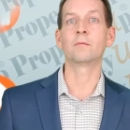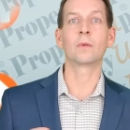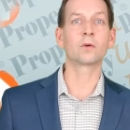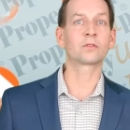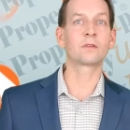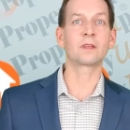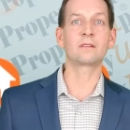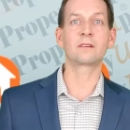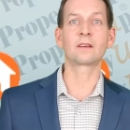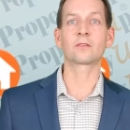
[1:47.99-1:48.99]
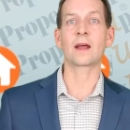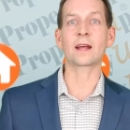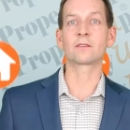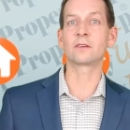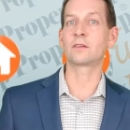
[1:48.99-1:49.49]
Most of these things are
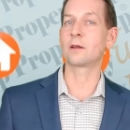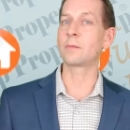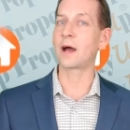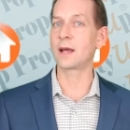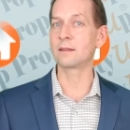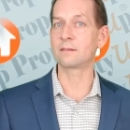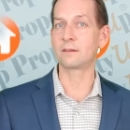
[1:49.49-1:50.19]
actually done behind the